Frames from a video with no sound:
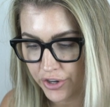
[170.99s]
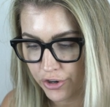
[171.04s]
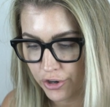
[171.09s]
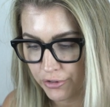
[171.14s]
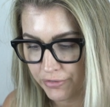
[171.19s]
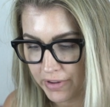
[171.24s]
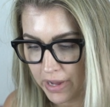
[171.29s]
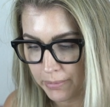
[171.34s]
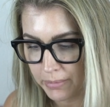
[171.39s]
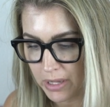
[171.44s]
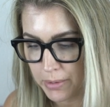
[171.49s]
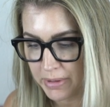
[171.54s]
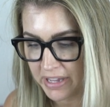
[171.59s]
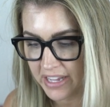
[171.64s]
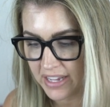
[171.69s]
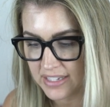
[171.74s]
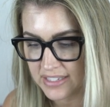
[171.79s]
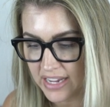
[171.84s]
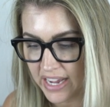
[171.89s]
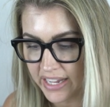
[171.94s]
to her family
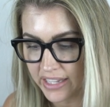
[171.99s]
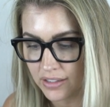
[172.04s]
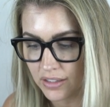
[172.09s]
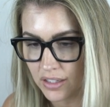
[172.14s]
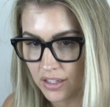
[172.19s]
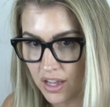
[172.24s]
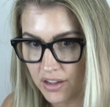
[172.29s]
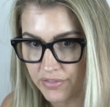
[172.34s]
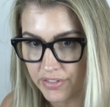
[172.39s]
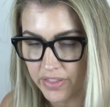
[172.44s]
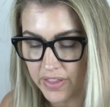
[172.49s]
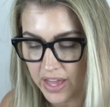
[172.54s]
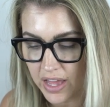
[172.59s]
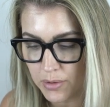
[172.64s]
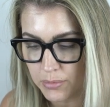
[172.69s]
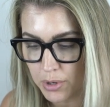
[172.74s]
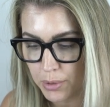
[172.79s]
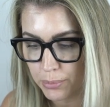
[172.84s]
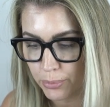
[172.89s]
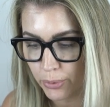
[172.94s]
because I love
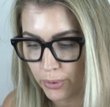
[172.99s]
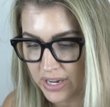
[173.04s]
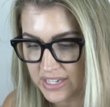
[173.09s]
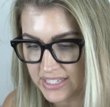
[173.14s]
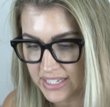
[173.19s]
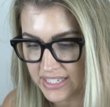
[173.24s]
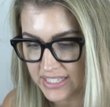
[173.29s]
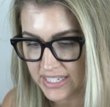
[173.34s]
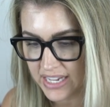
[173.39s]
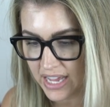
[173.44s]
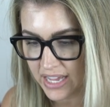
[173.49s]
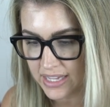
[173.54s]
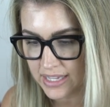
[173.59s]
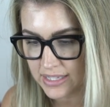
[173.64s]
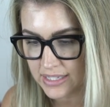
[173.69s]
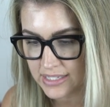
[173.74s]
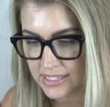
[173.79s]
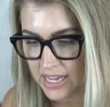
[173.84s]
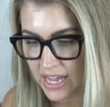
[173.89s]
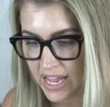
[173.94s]
them, present
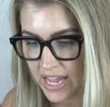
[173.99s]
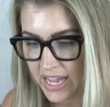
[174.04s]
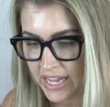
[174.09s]
tense.